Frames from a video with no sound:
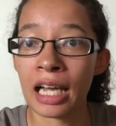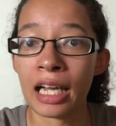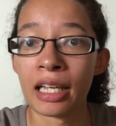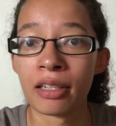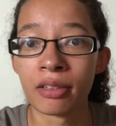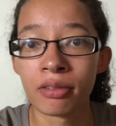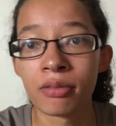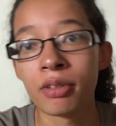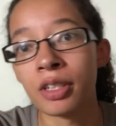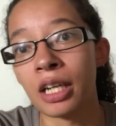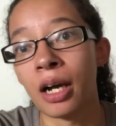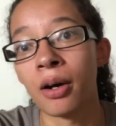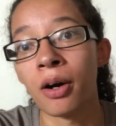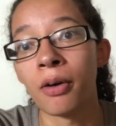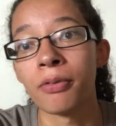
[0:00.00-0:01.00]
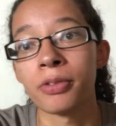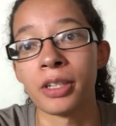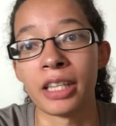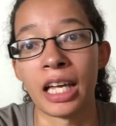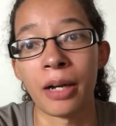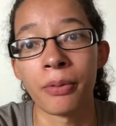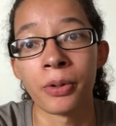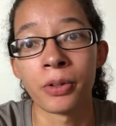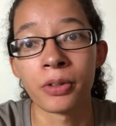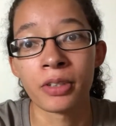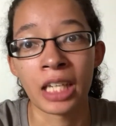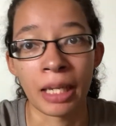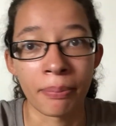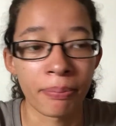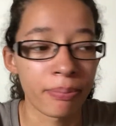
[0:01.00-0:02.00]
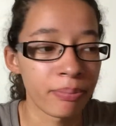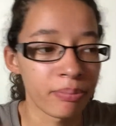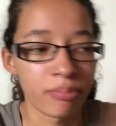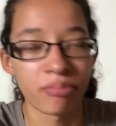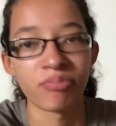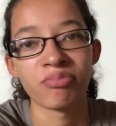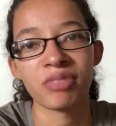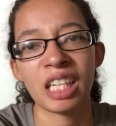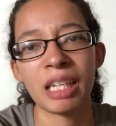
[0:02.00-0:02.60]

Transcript: And then, you know, hopefully that will keep